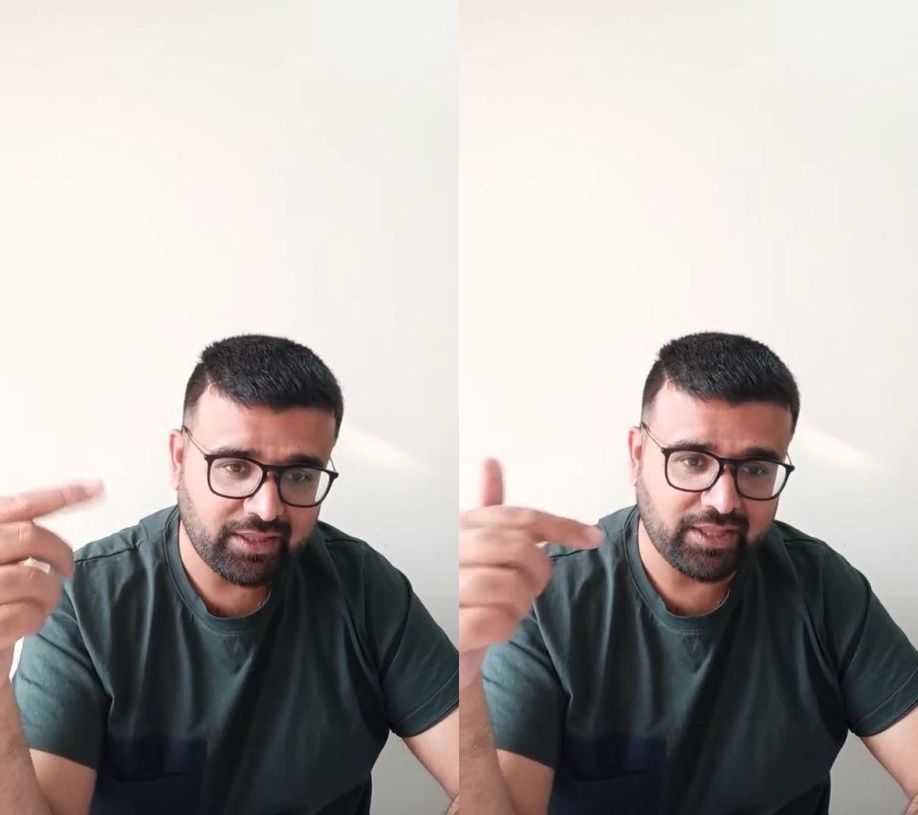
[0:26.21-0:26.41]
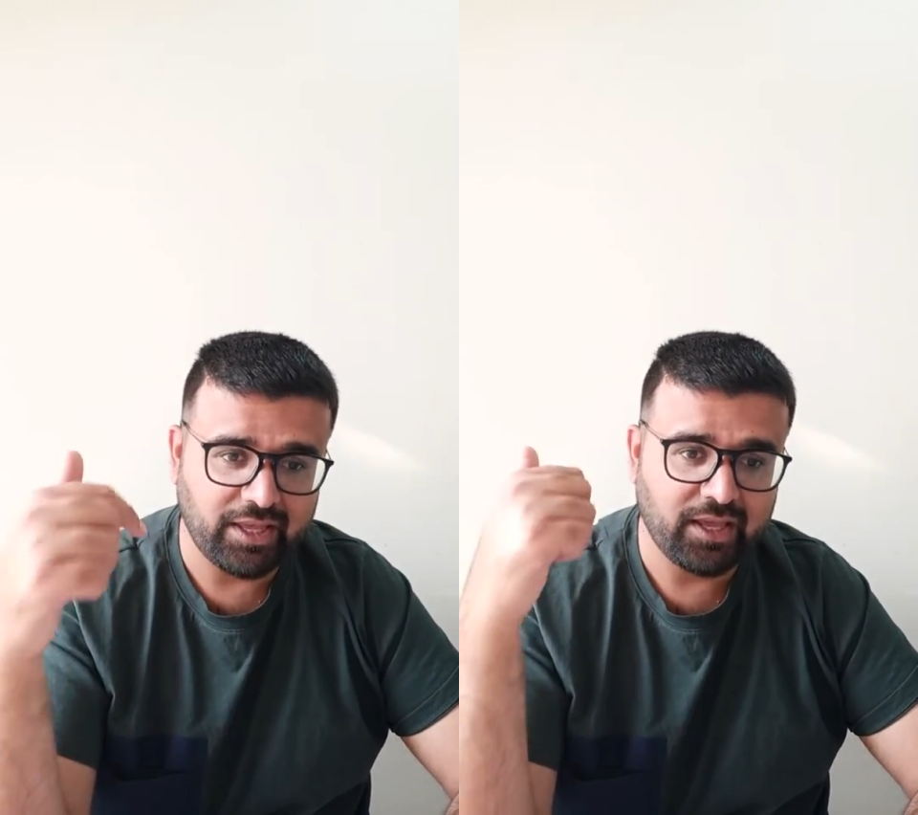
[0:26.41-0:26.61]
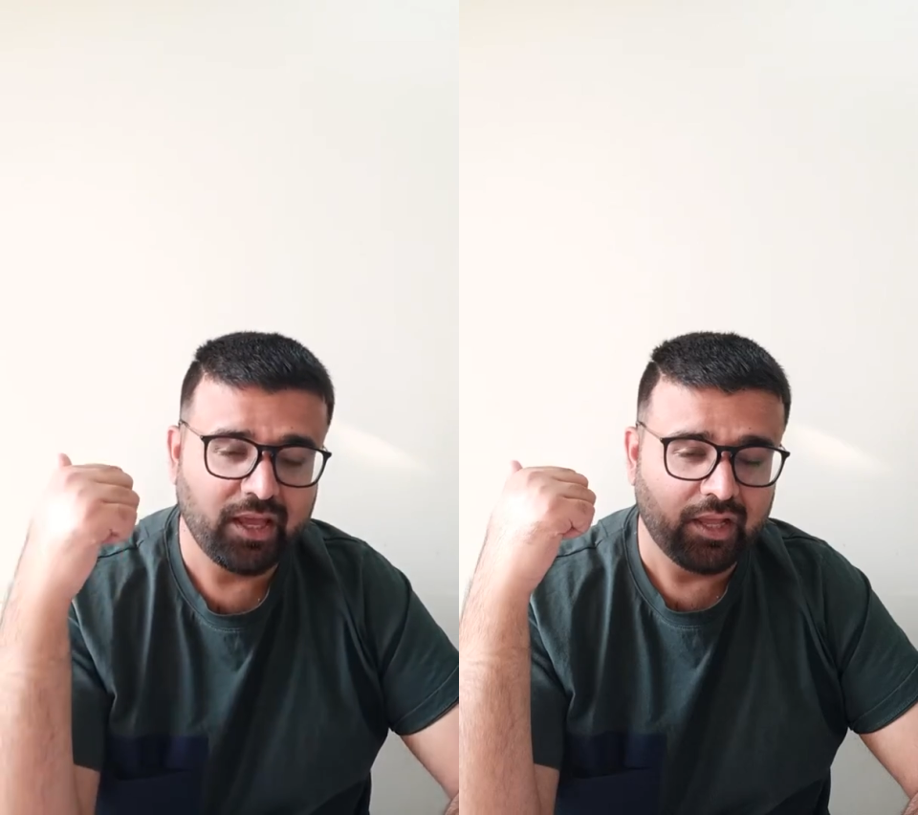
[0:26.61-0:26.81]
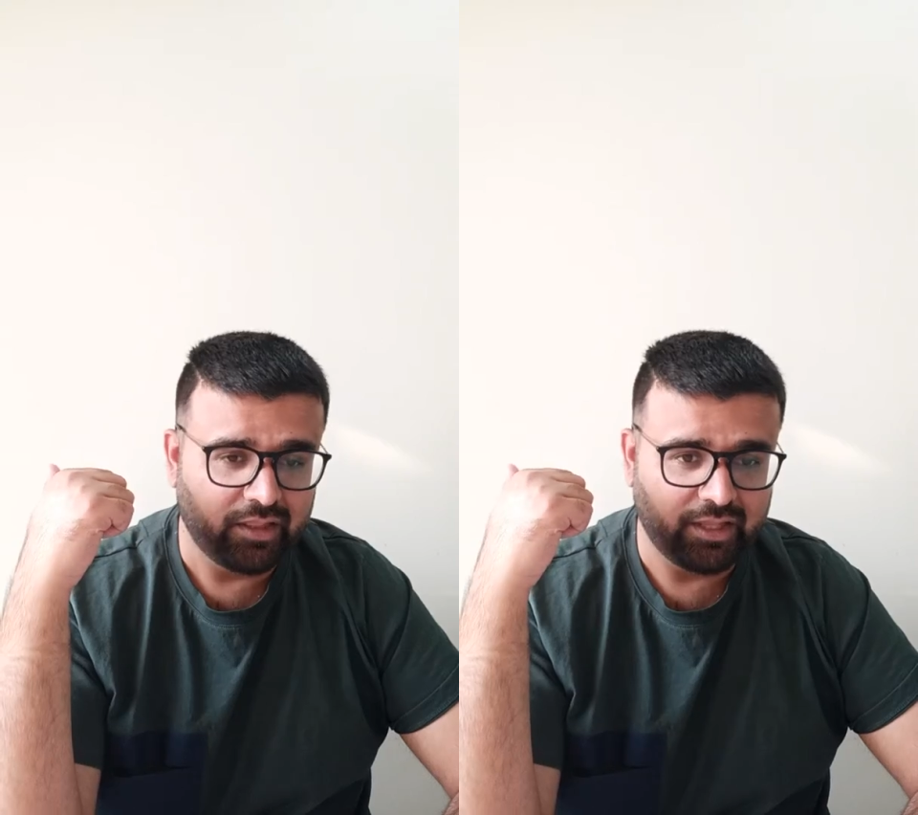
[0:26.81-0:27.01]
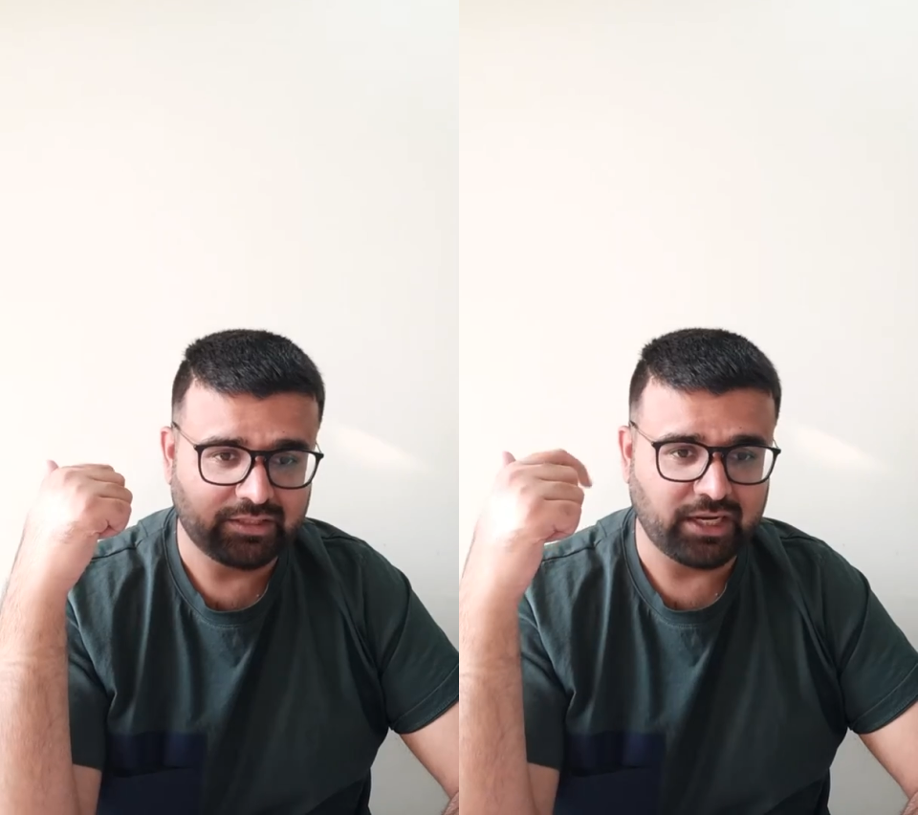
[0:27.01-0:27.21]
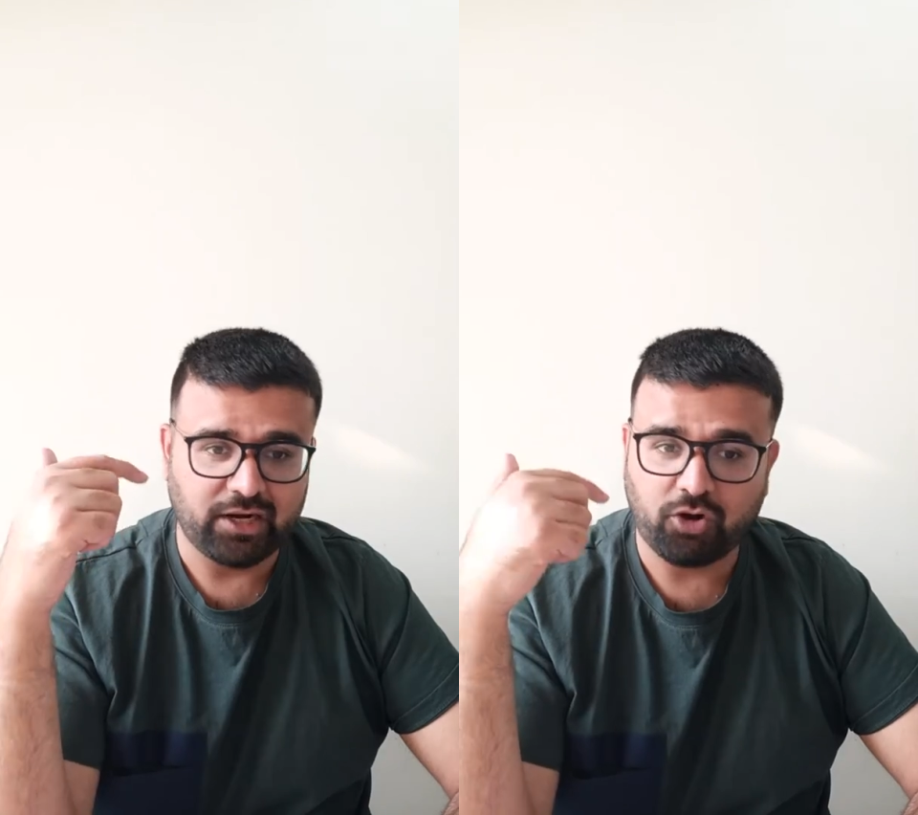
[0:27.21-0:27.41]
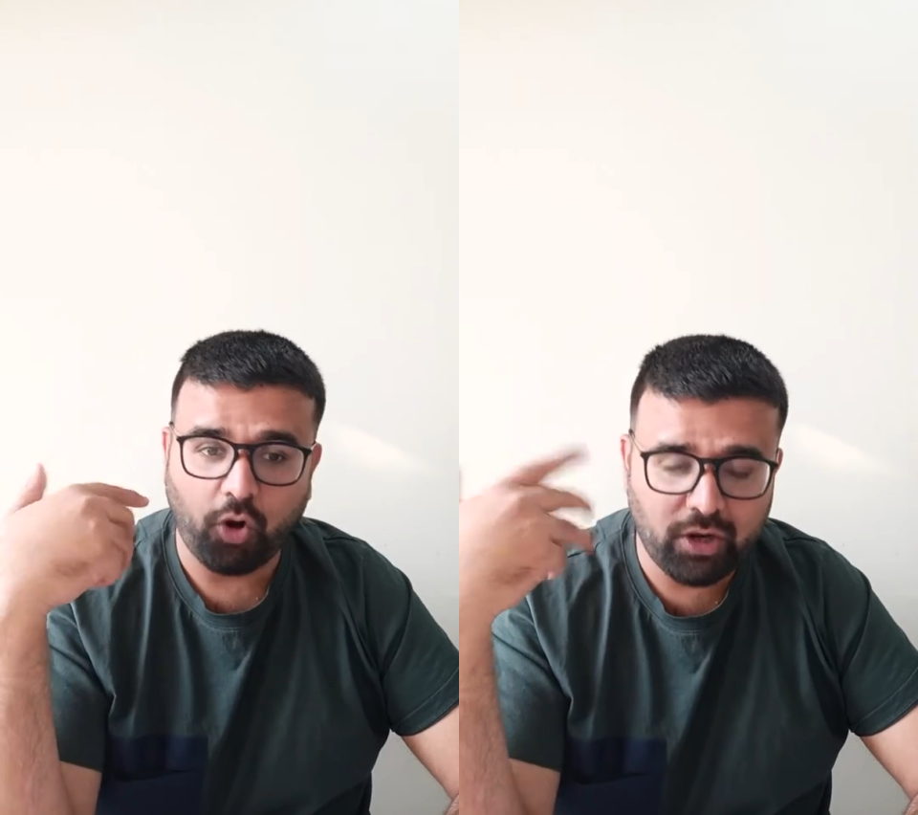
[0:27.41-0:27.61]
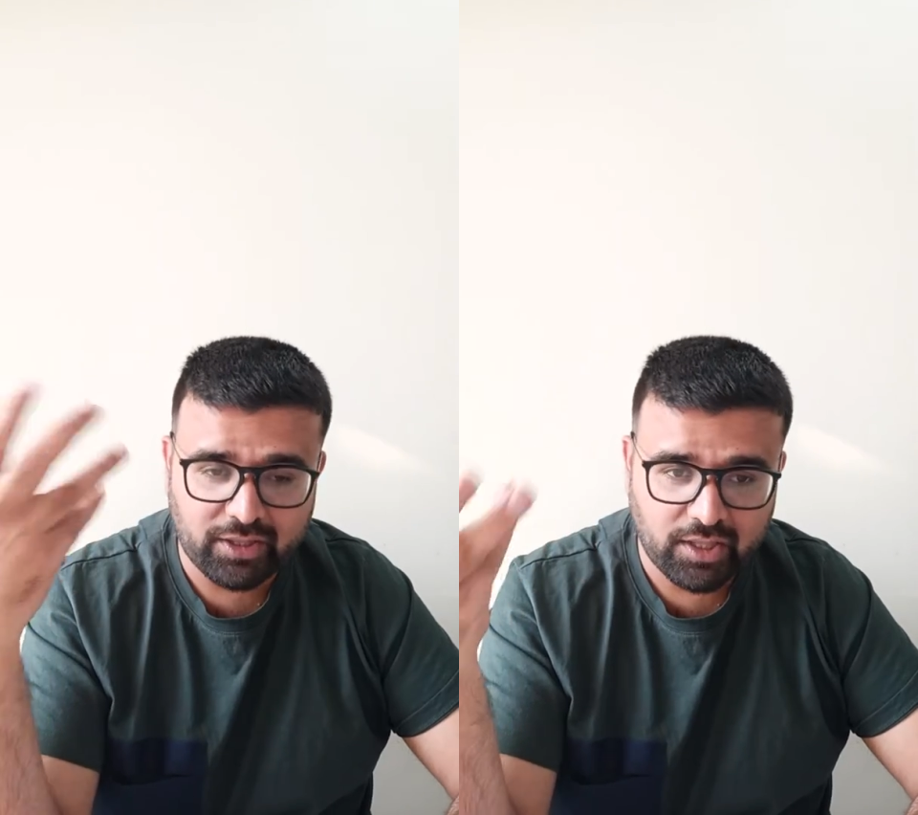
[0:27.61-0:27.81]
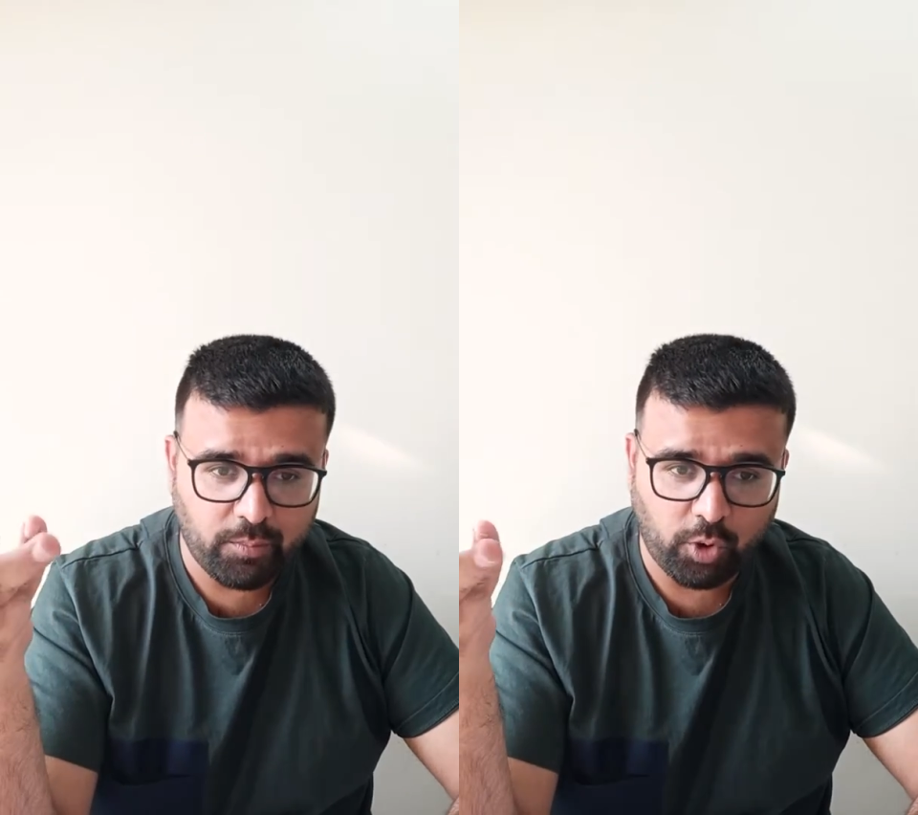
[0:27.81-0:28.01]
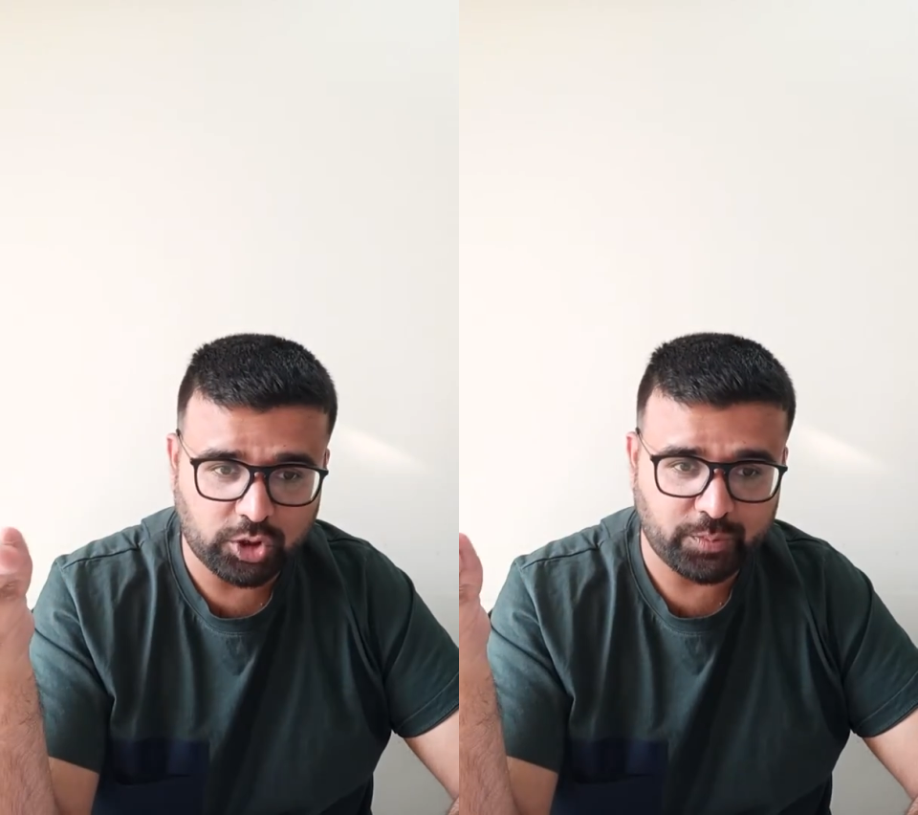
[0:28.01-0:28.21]
They start calling their
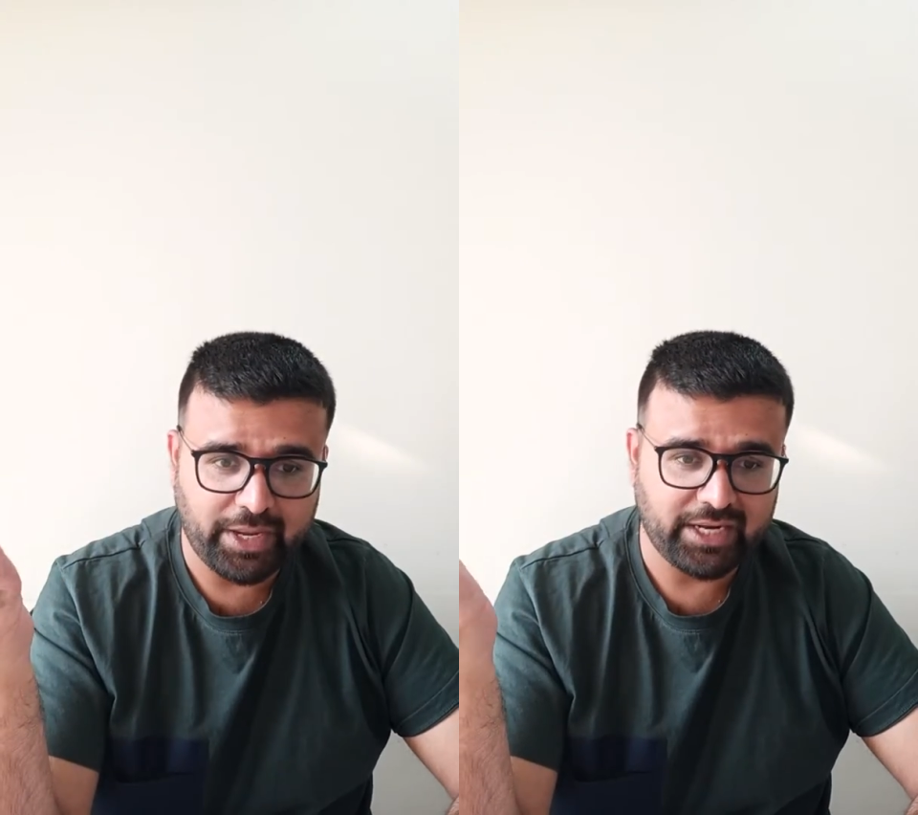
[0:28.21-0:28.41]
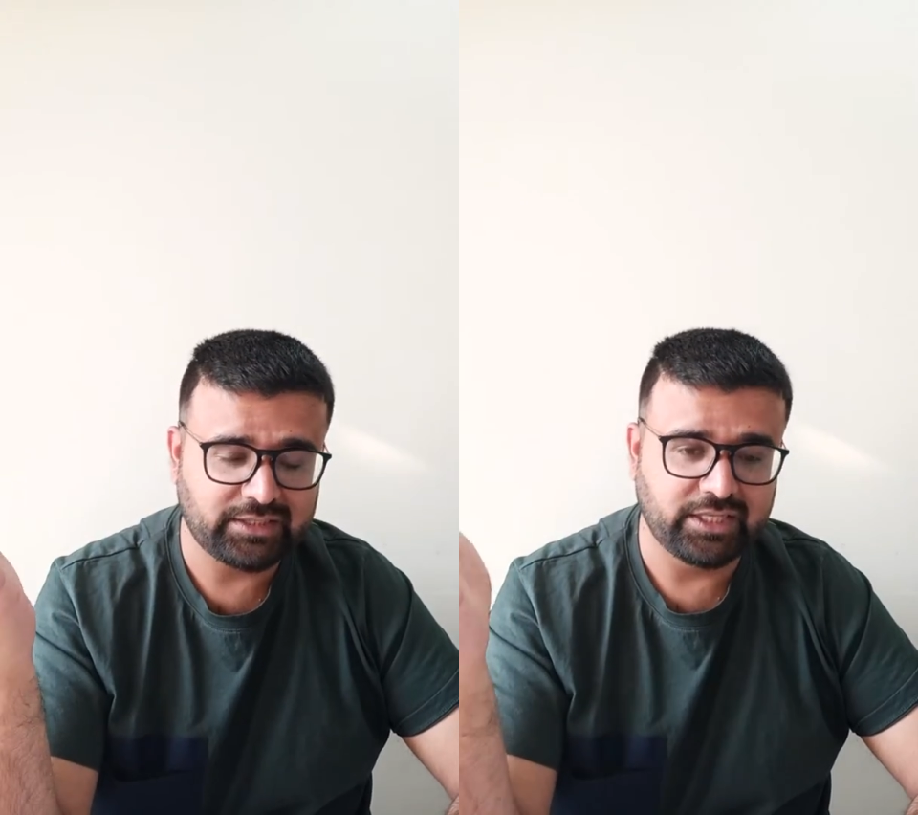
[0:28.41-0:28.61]
prospects.